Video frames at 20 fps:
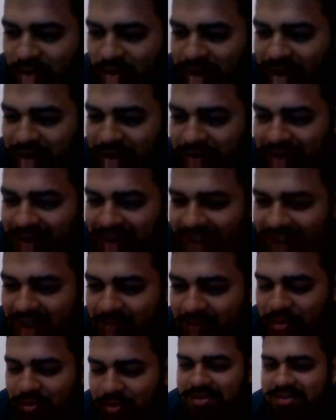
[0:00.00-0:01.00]
sorry to
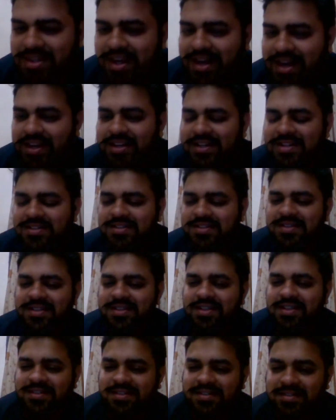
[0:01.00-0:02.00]
interrupt you. Is
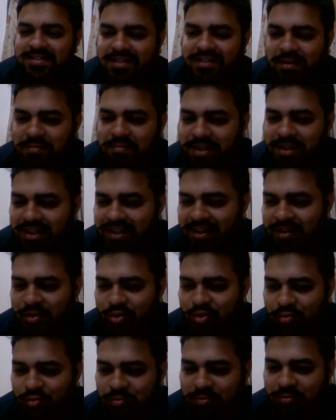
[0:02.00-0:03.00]
this something in the
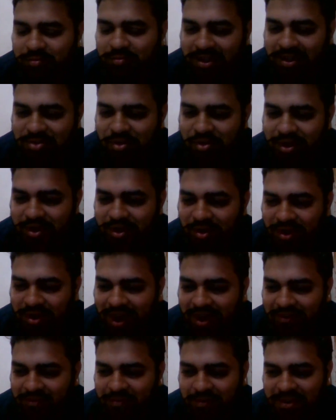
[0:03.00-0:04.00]
group that's going on?
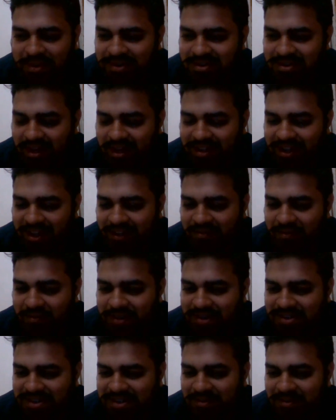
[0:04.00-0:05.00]
I've missed. I think I've
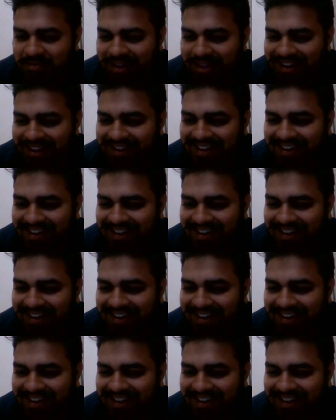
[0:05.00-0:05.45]
missed something.